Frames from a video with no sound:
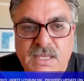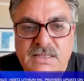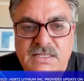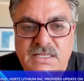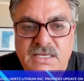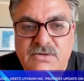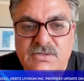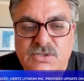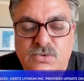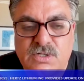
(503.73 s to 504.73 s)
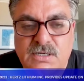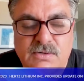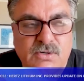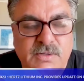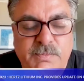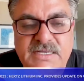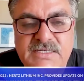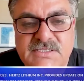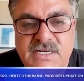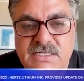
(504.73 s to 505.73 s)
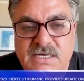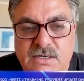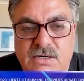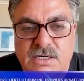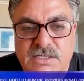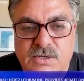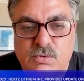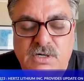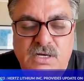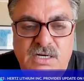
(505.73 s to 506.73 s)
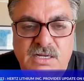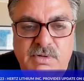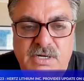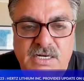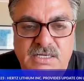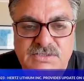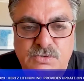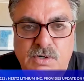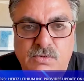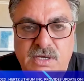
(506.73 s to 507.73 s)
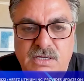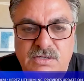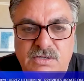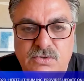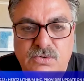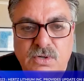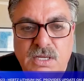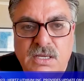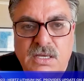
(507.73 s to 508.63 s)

And then the Arizona or the Penn State technology, we're not limited as to what we can do.